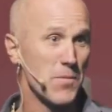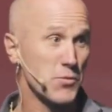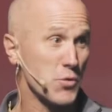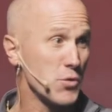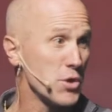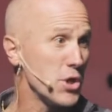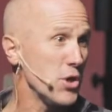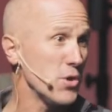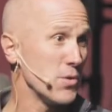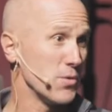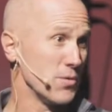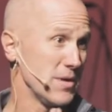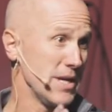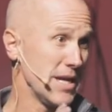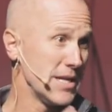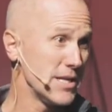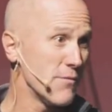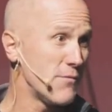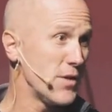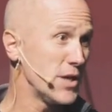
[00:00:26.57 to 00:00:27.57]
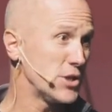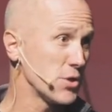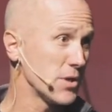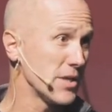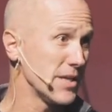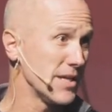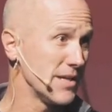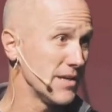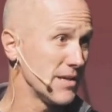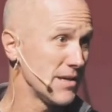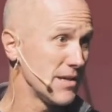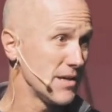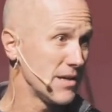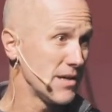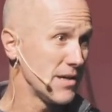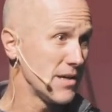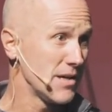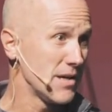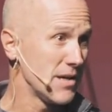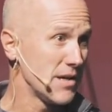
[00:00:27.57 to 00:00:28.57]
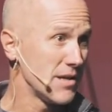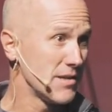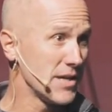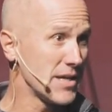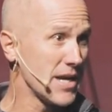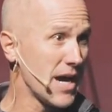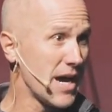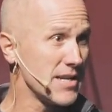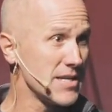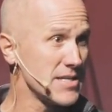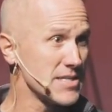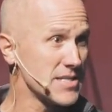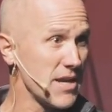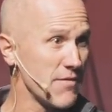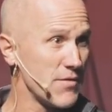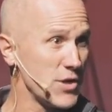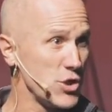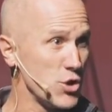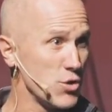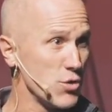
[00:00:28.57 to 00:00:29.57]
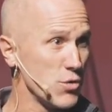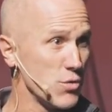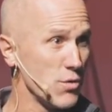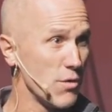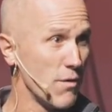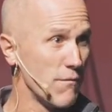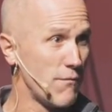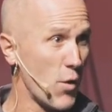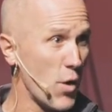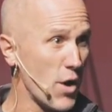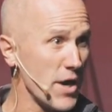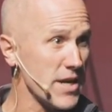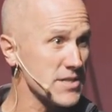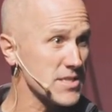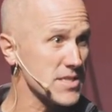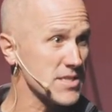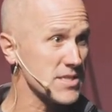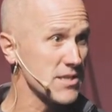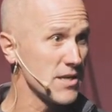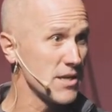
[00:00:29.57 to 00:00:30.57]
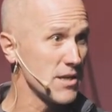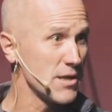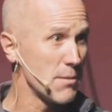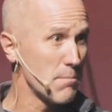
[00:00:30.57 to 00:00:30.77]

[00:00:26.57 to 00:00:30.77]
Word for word: Through you individually. That God has given you voice,